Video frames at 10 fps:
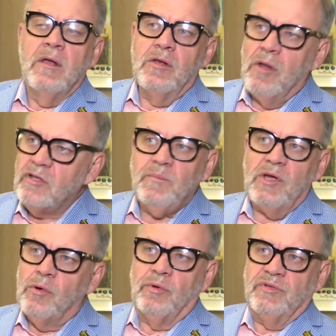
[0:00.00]
not
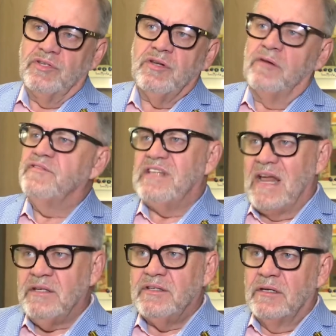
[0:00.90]
because of
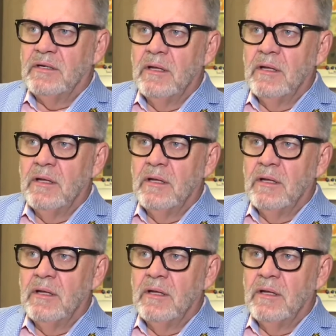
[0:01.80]
Sandton,